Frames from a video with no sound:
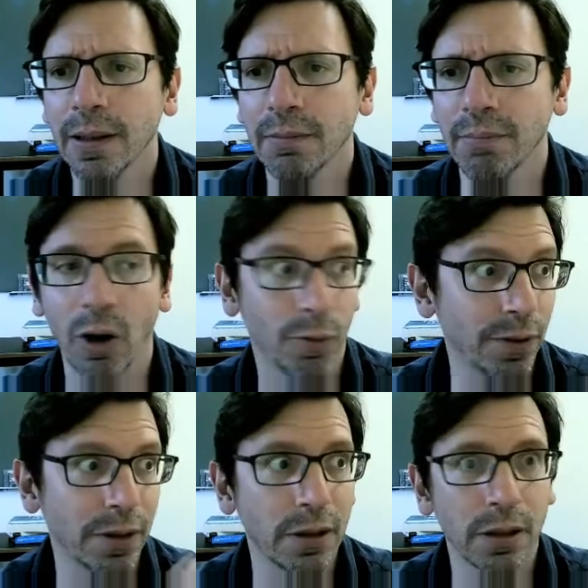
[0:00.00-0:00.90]
My
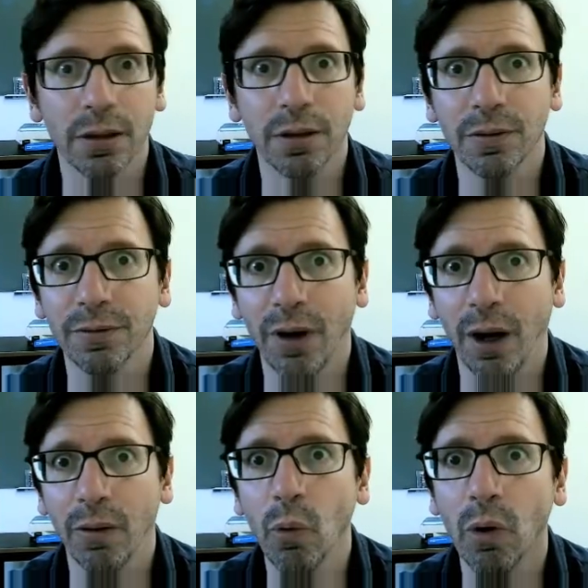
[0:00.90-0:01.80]
office is still very
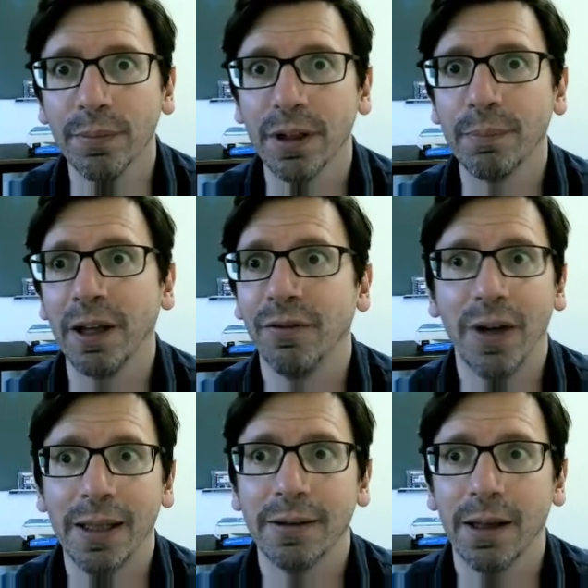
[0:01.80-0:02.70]
warm, despite the
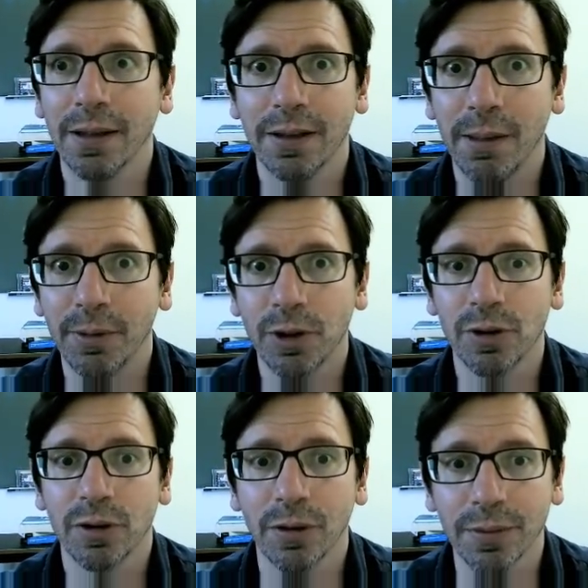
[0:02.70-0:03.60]
fact that the temperature's
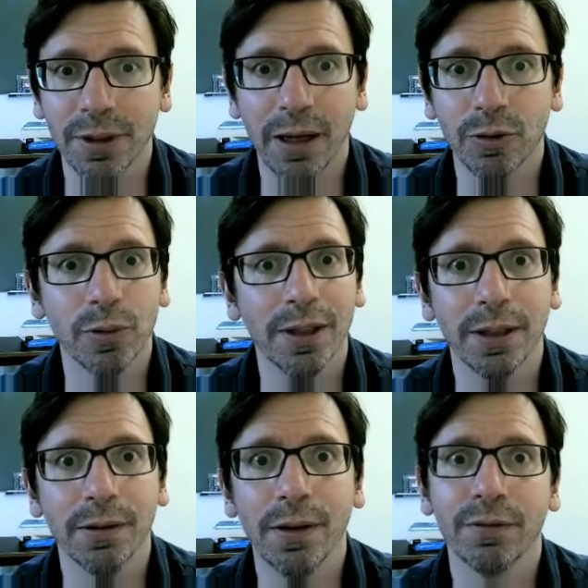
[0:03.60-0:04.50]
gone down 20
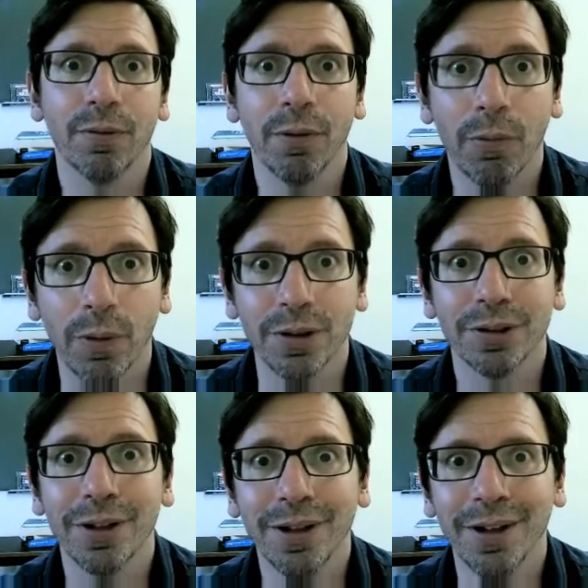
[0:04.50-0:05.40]
degrees from what it was
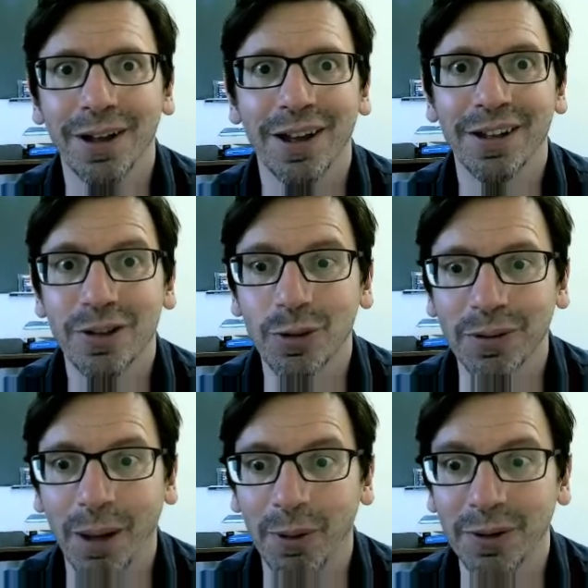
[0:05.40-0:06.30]
a
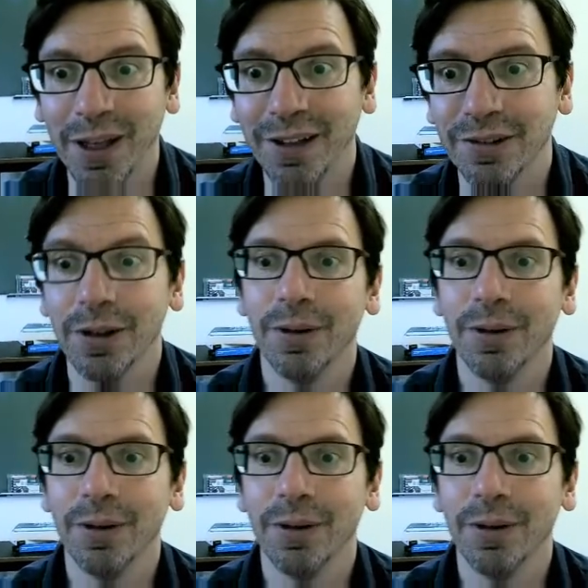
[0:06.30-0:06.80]
couple of days ago.